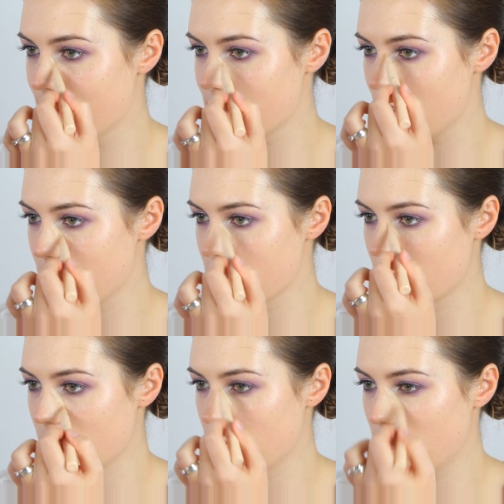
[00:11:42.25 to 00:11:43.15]
So I'm
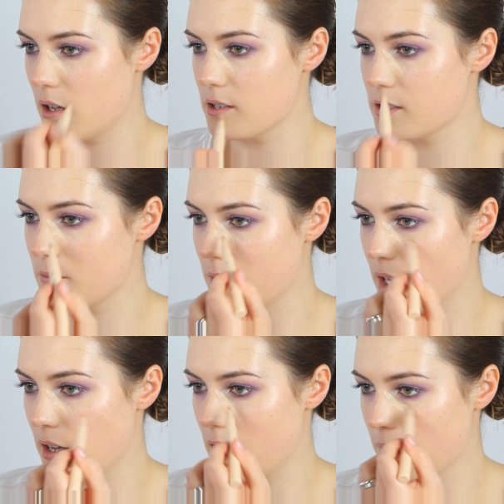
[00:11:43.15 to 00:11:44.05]
just going to apply some
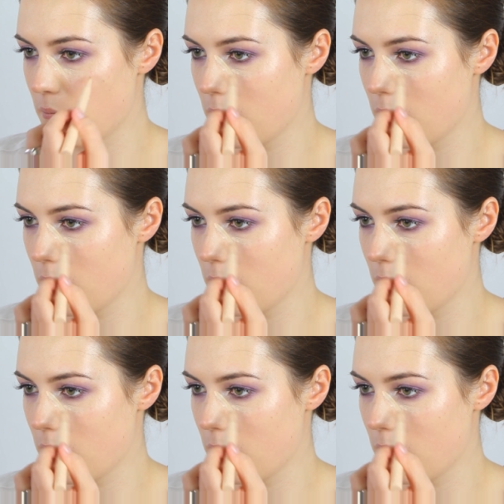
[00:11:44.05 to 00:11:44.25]
here.